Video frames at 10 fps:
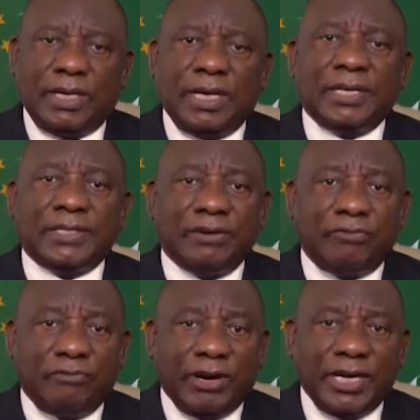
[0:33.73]
It is a
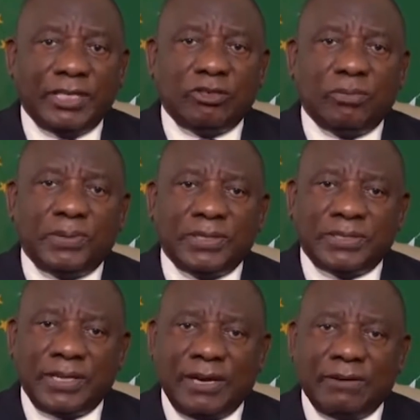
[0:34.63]
fight to
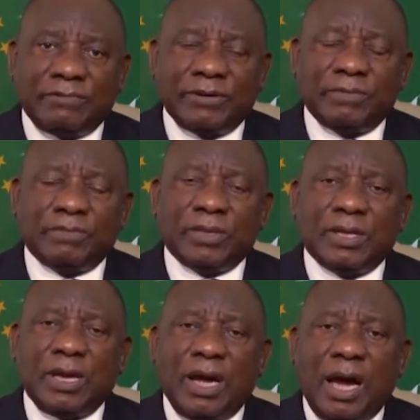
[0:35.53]
preserve
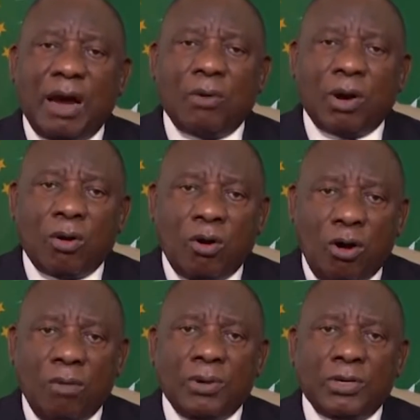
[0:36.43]
our
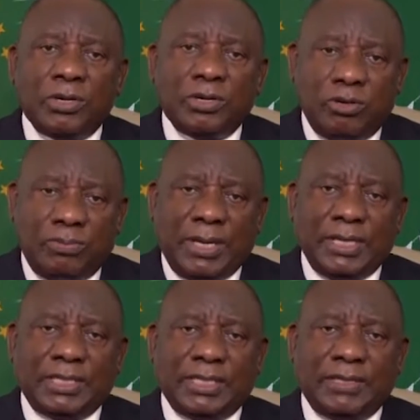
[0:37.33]
common
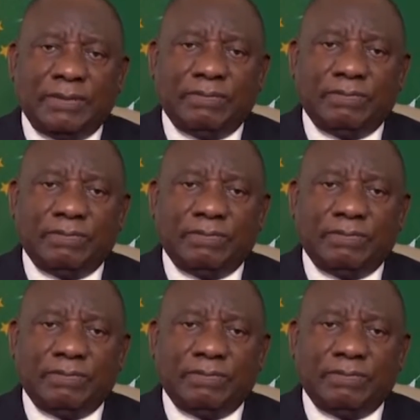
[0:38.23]
humanity.